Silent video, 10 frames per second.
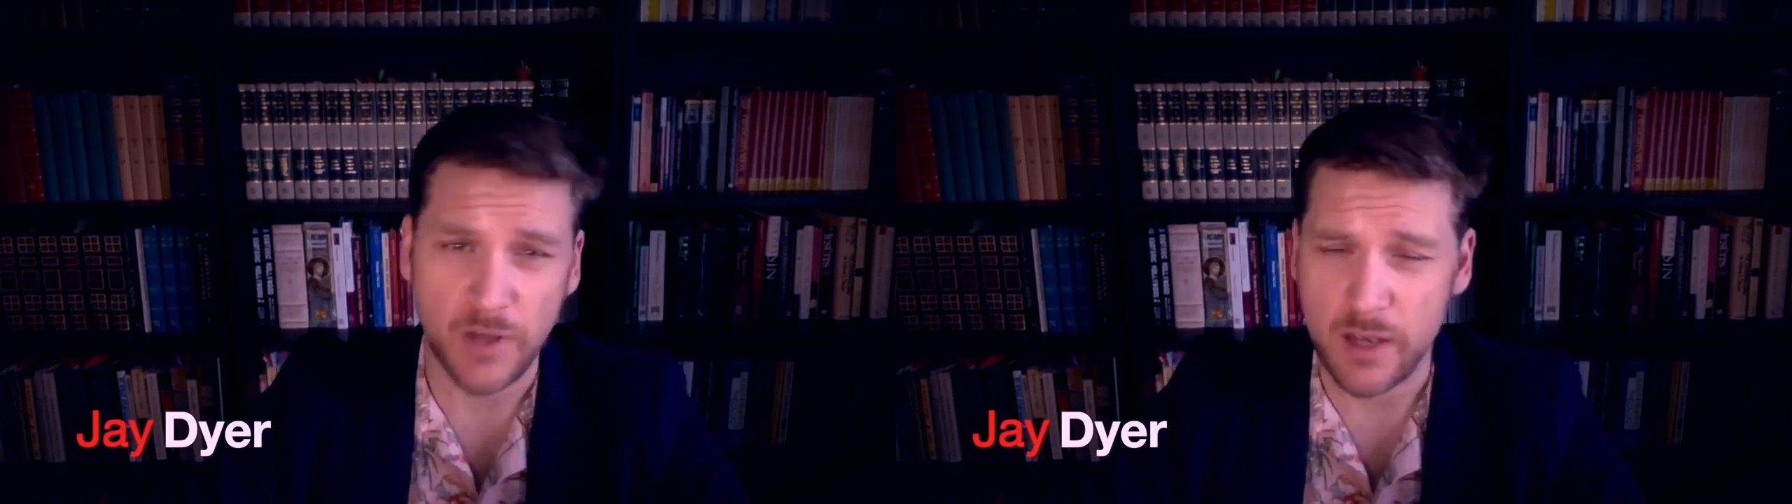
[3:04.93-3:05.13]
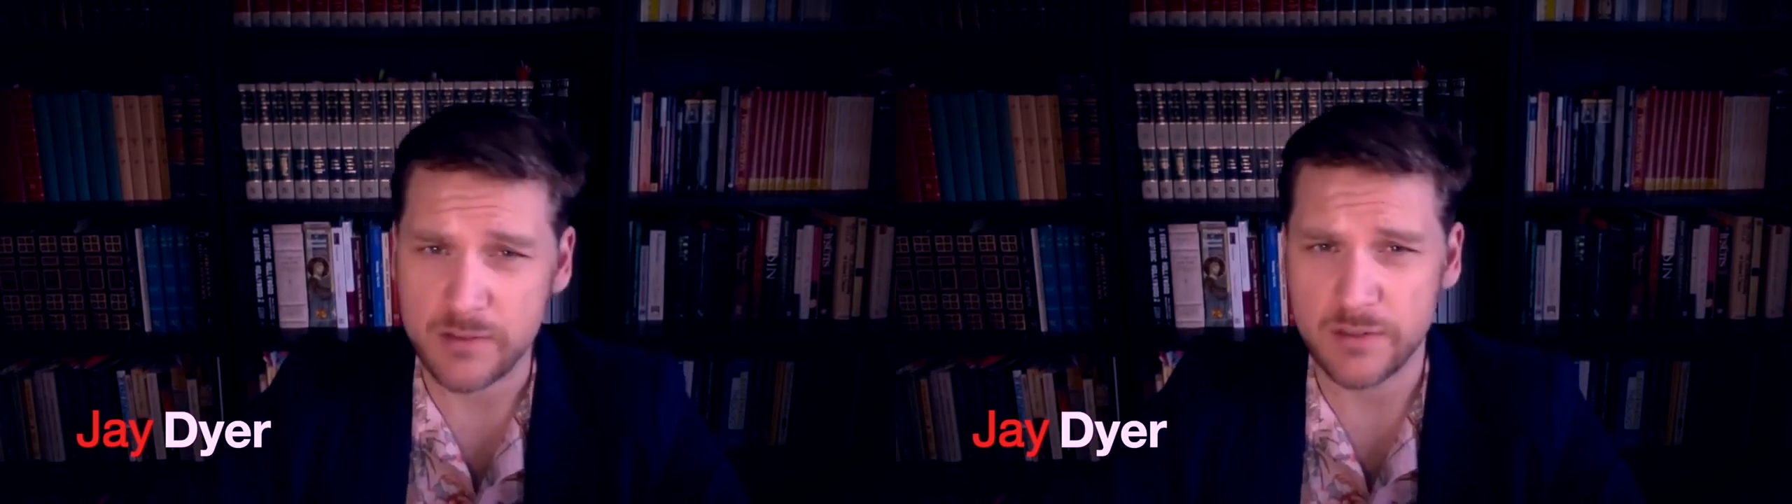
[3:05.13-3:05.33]

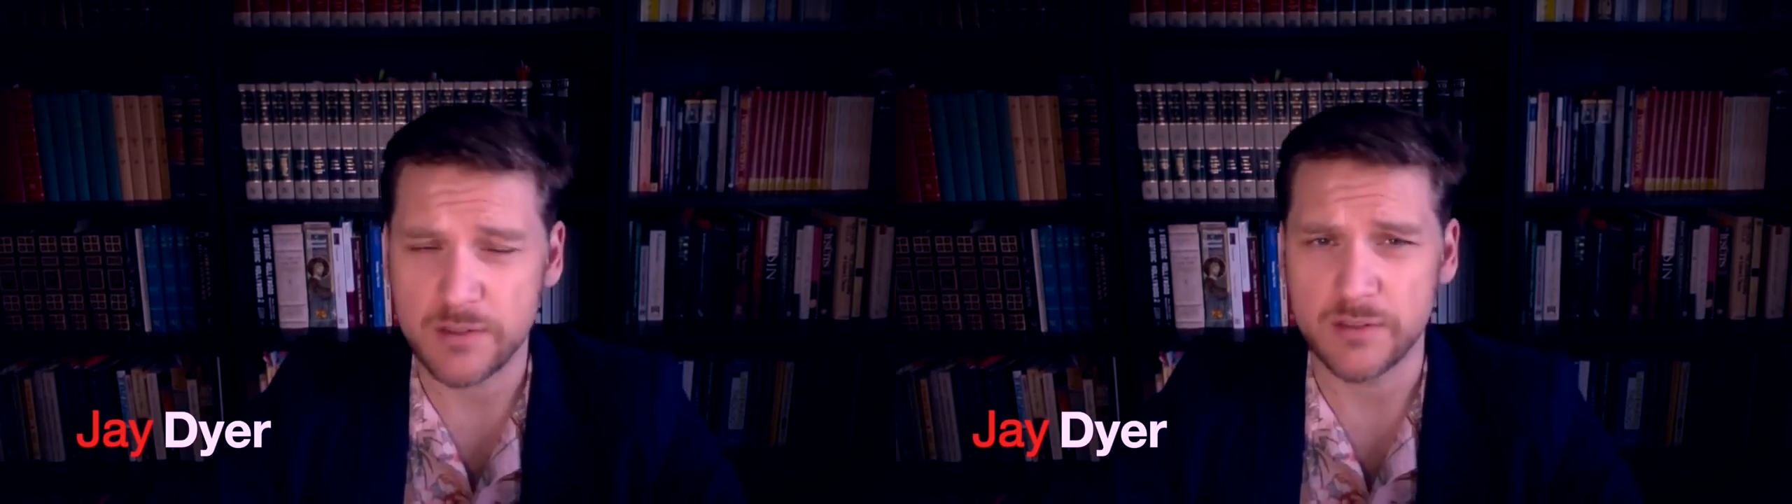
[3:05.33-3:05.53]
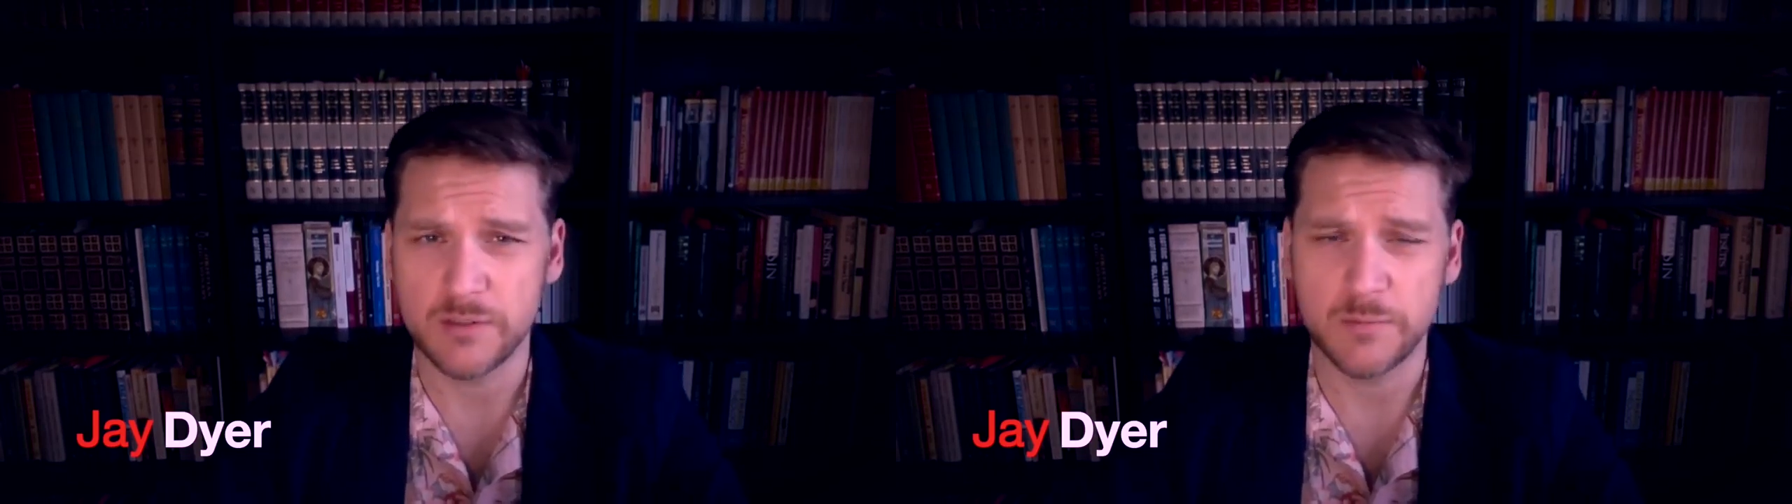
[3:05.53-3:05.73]

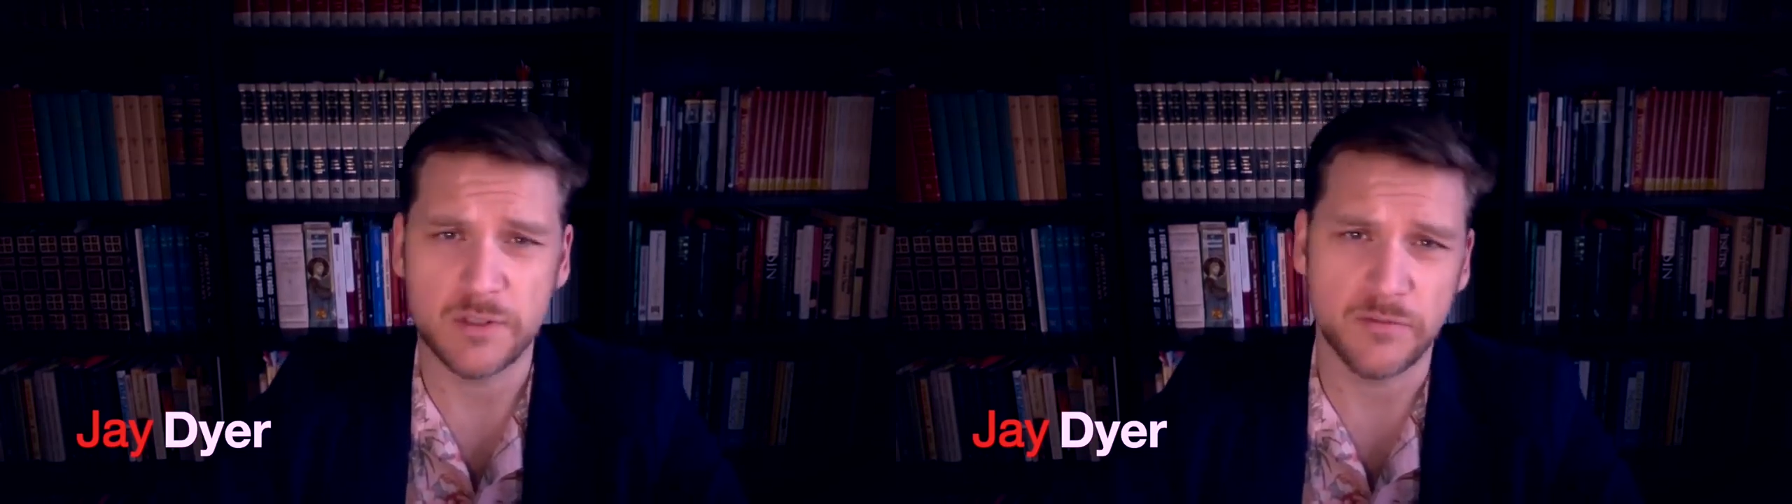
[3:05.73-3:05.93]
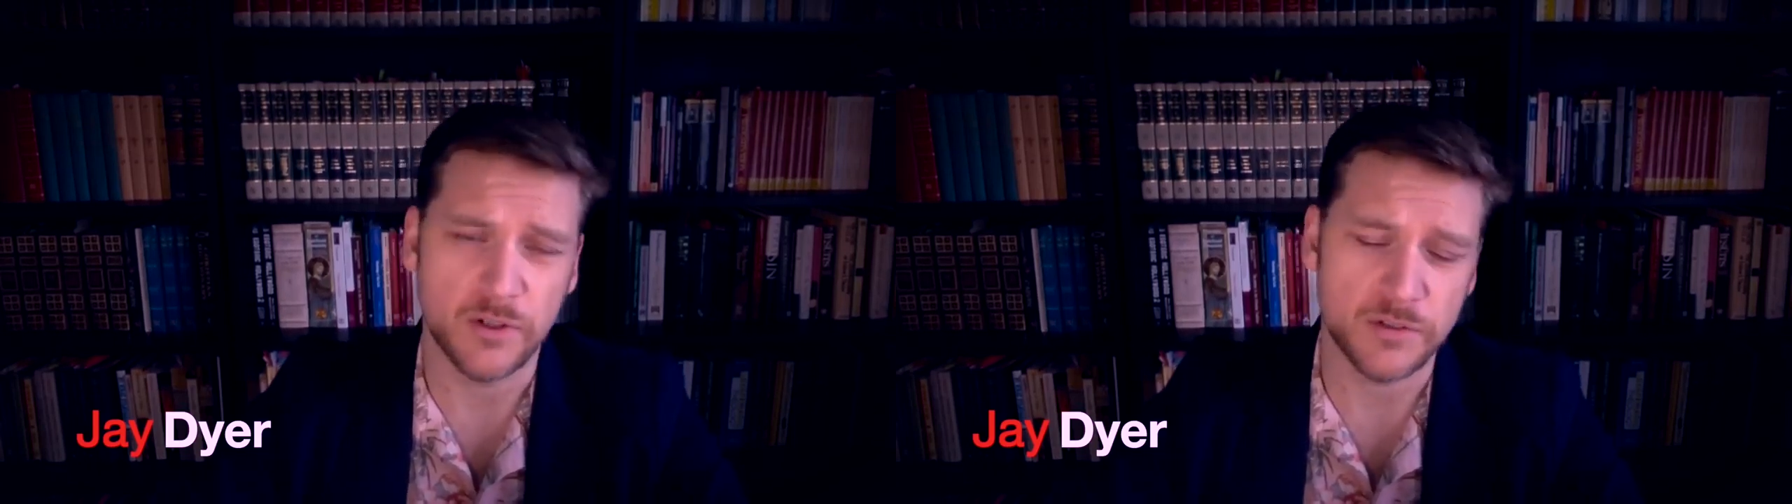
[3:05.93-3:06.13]
Gnosticism.
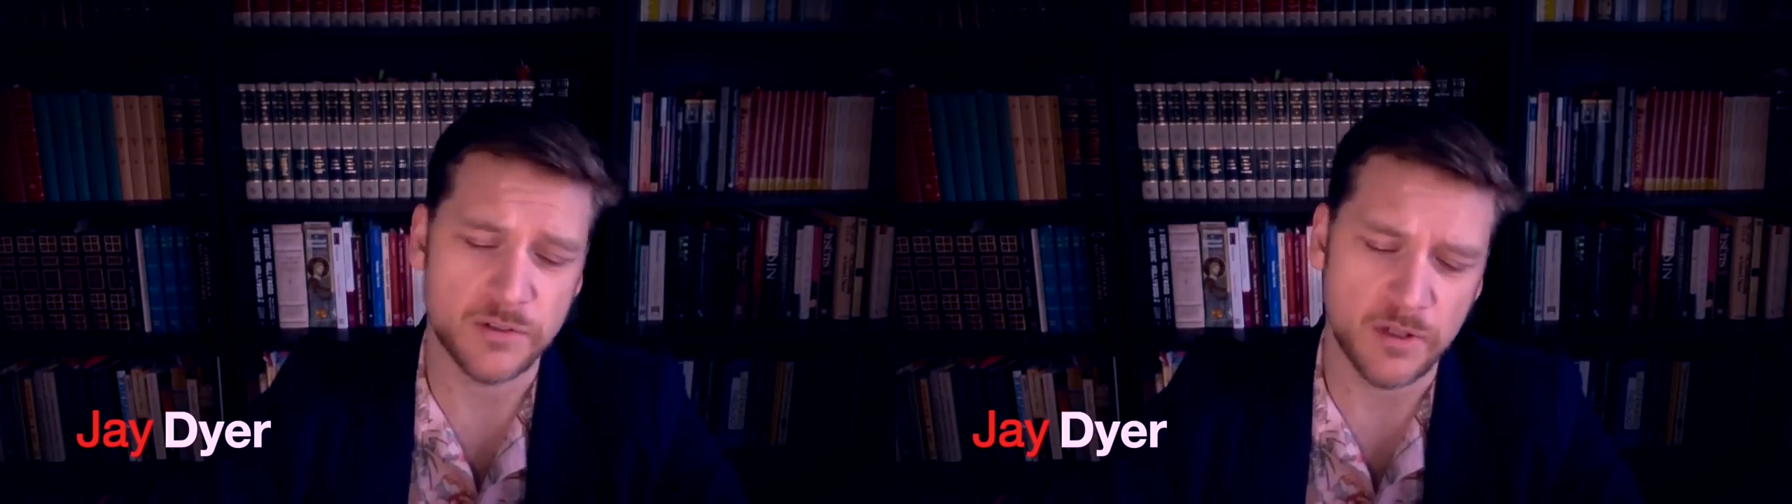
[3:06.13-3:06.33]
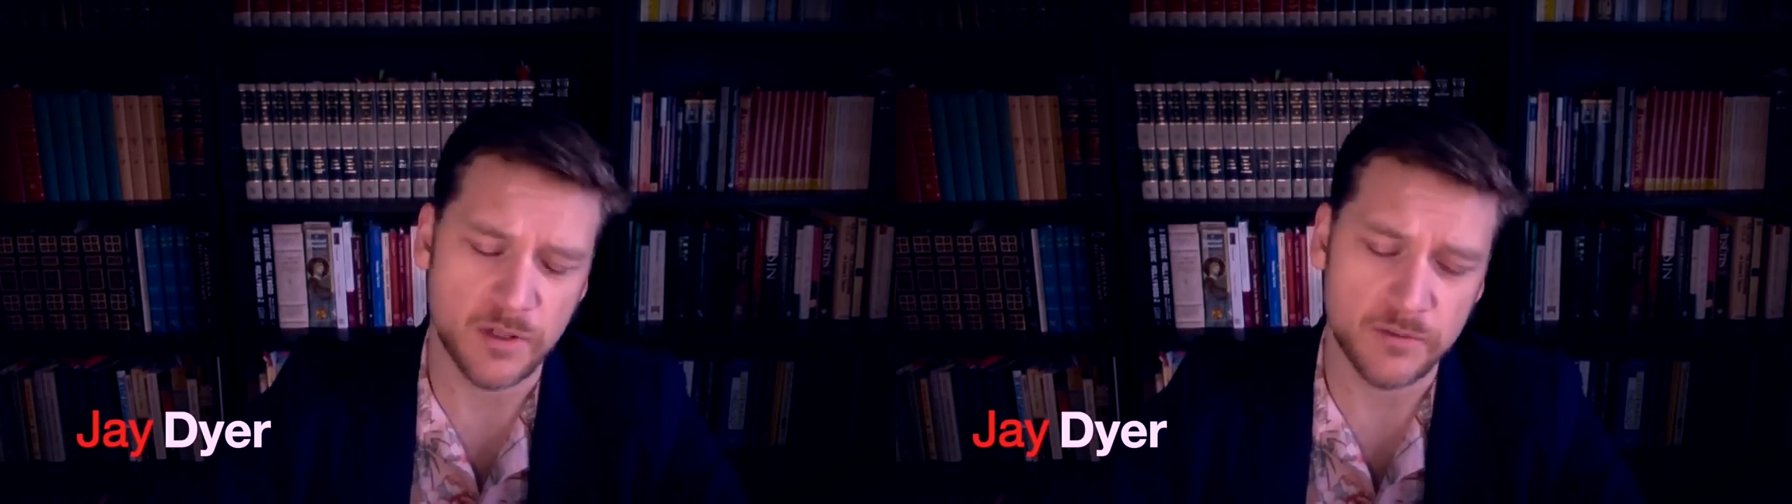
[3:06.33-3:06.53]
It's a
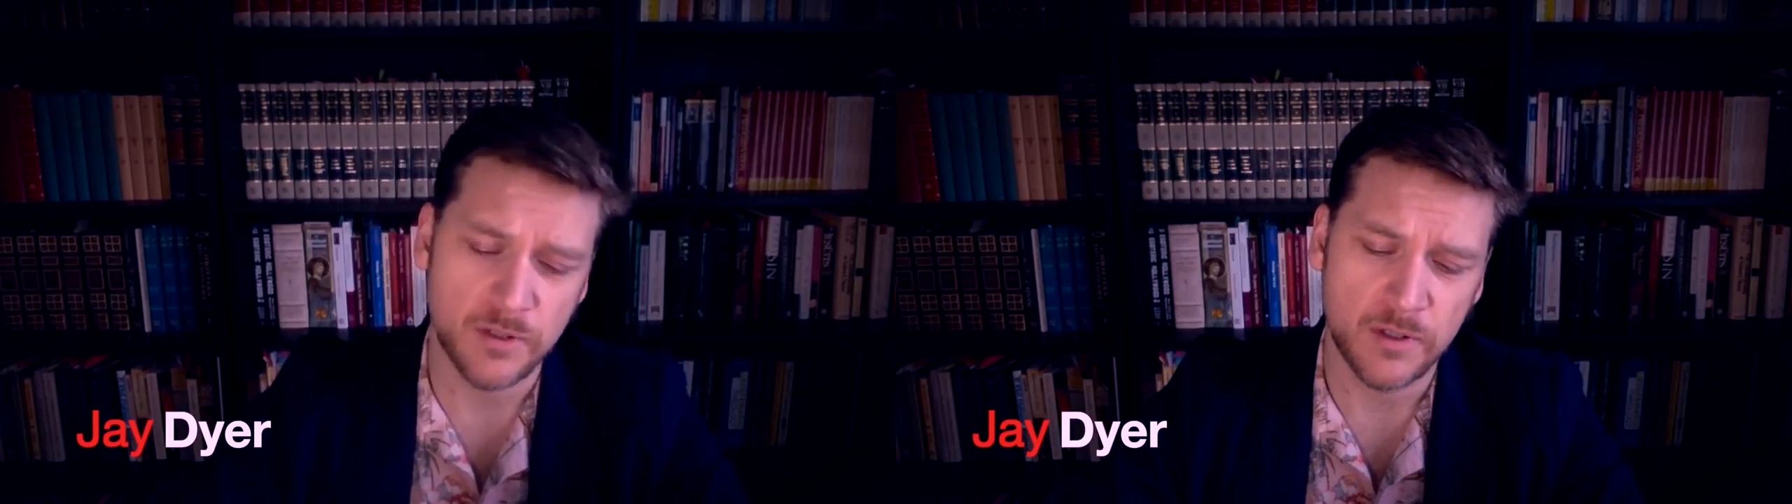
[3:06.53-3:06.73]
version of,